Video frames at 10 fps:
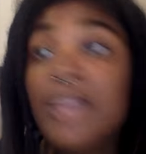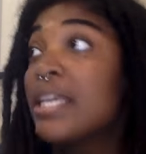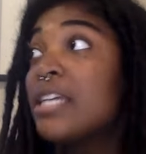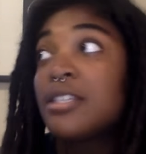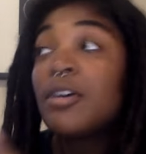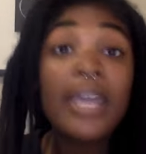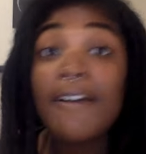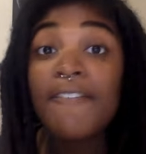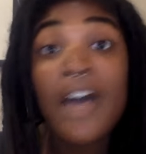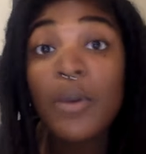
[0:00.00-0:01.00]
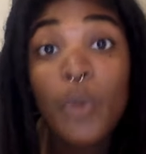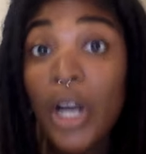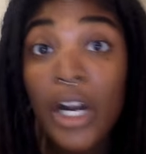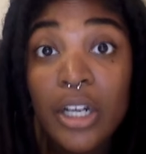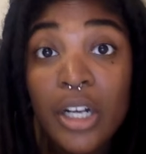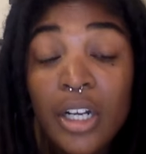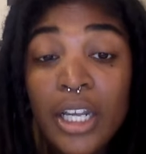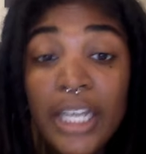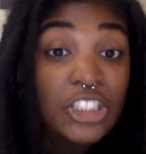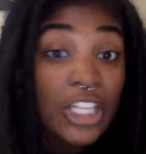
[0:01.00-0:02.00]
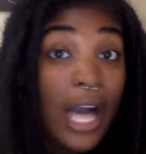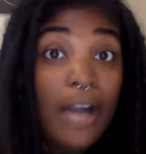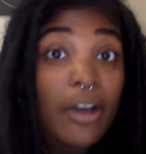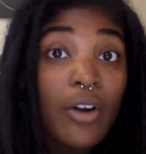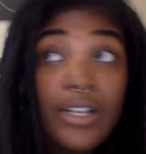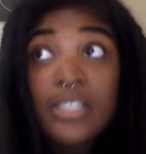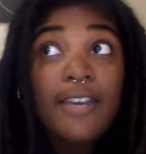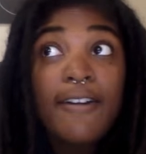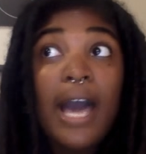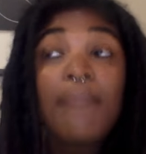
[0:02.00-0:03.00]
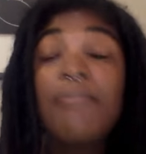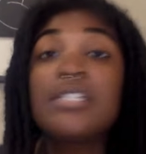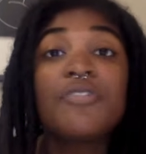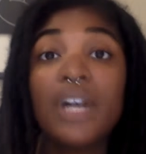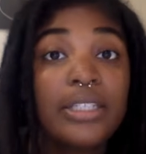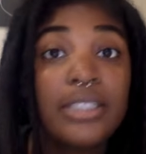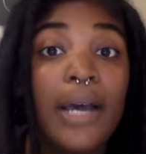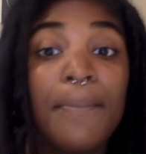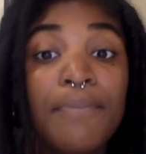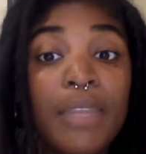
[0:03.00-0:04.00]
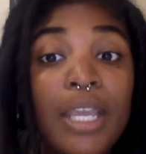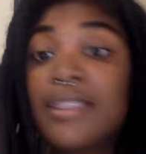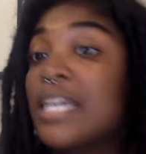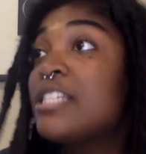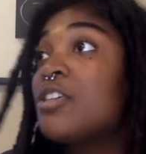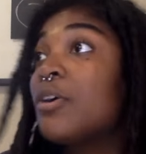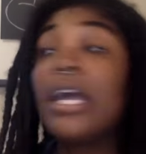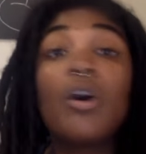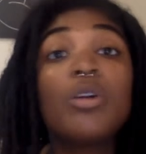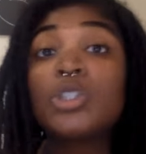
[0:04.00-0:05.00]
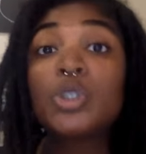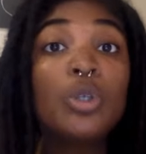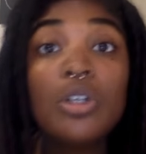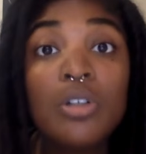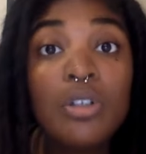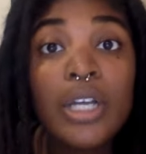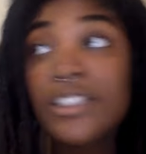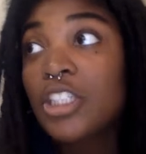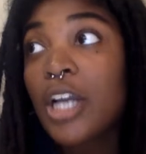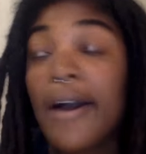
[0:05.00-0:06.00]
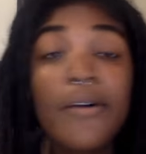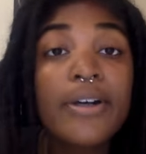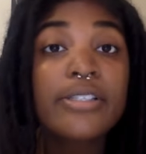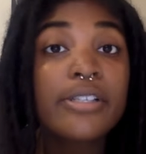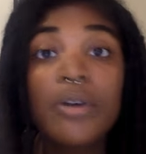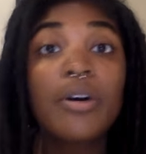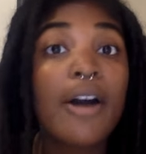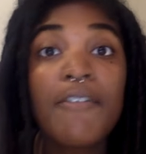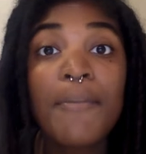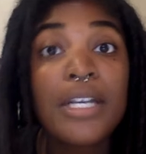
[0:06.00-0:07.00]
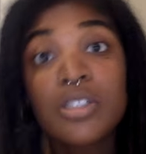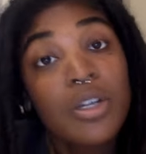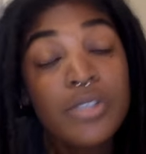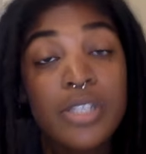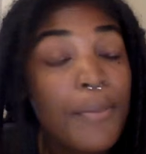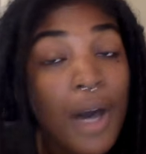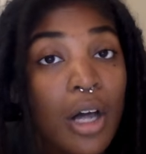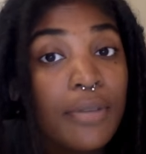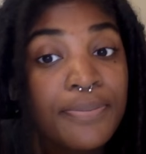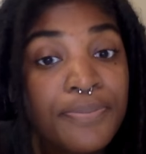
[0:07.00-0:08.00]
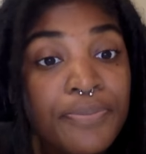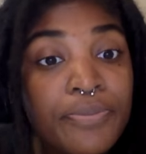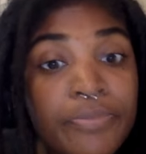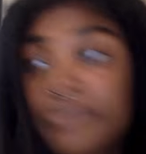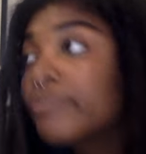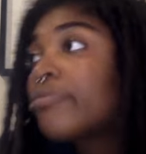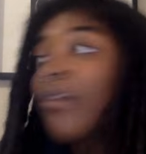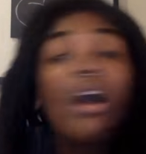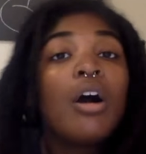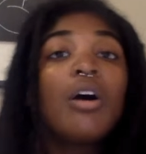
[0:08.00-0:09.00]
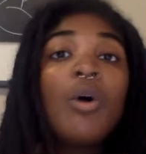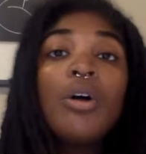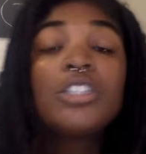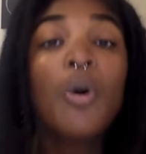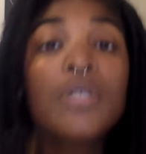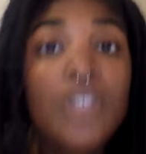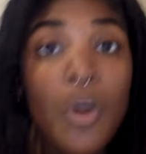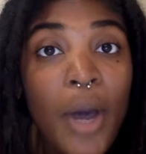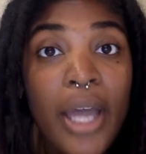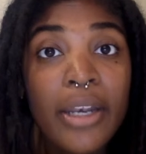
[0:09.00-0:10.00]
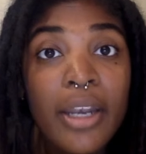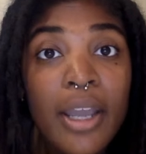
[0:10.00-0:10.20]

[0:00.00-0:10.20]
They still can't find work in Chicago because the economy is fucked up. They still can't go to school in Chicago because the local government is closing the mall. So so what?